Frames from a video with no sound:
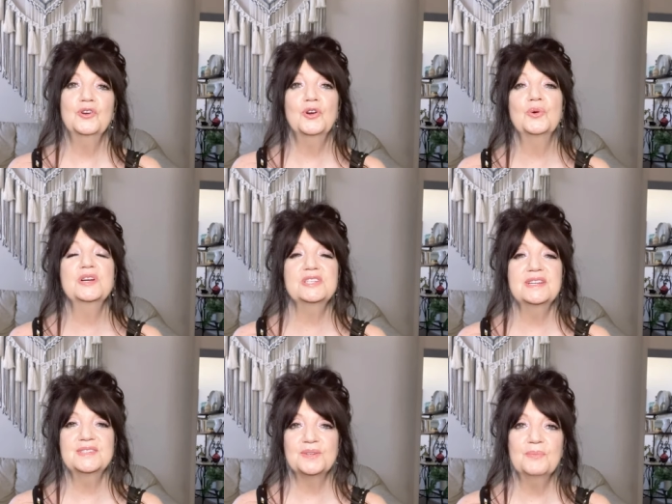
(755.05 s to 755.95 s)
were
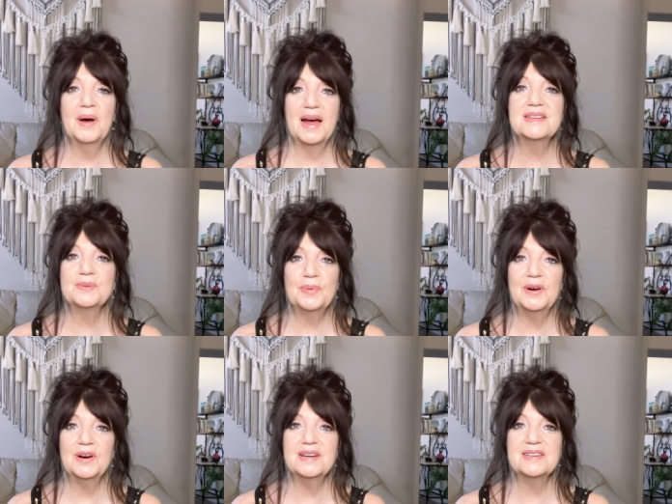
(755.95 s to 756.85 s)
nourishing to my
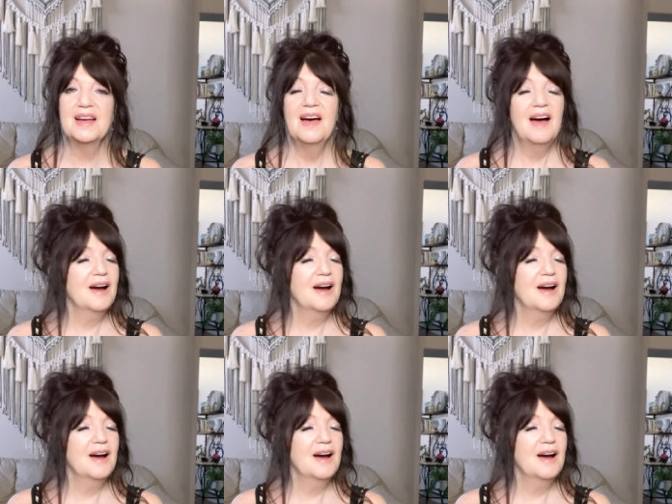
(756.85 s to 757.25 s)
spirit.